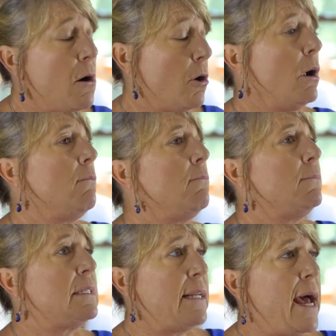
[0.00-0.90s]
our
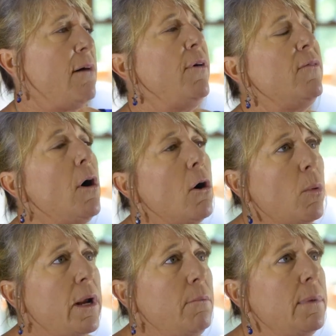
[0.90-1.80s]
staff have
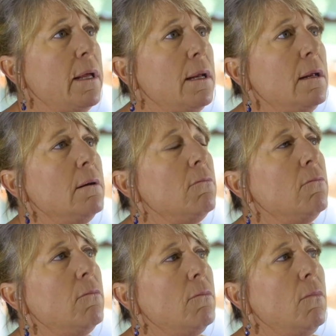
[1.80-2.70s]
already been
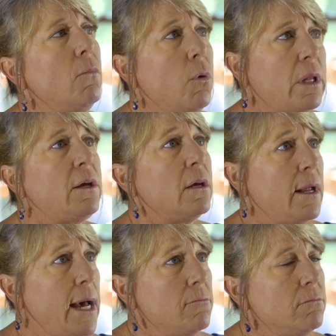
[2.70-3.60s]
really good at,